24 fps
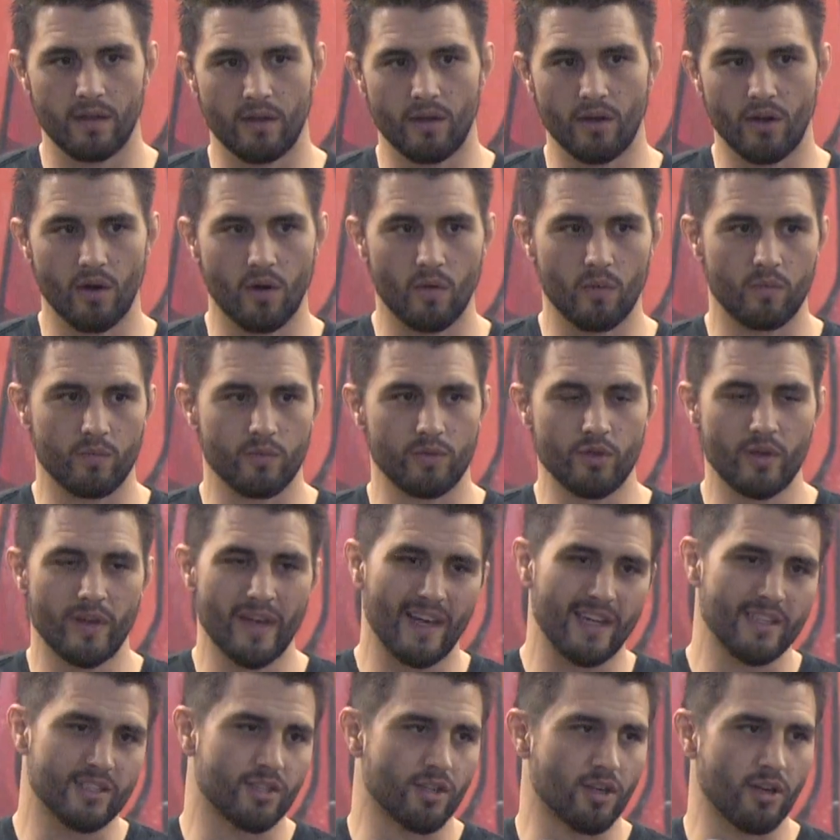you
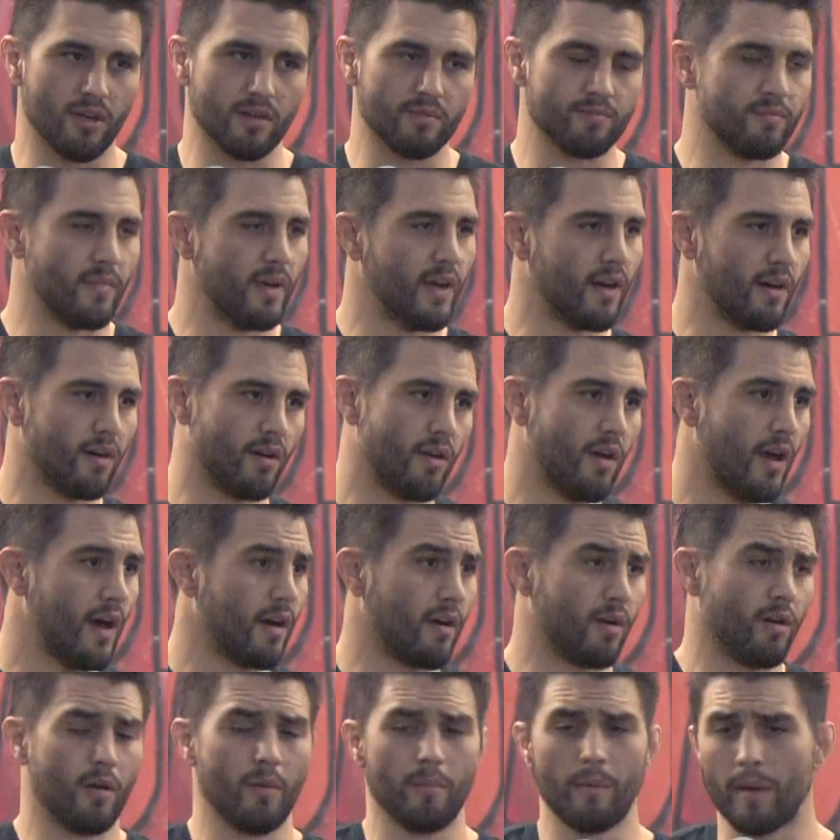guys are, I
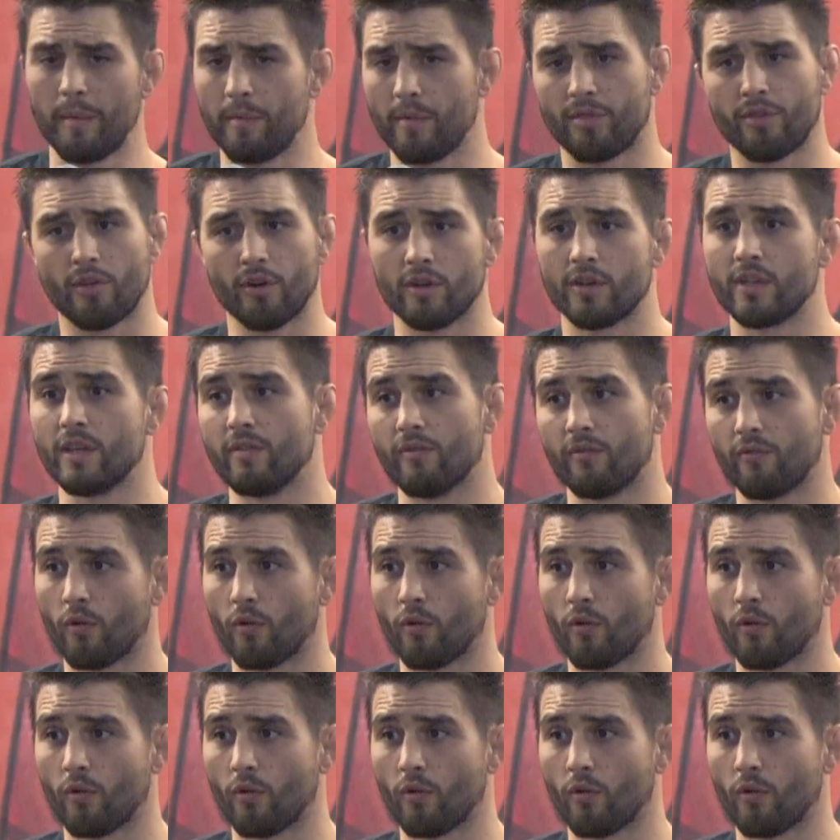don't know, maybe 13,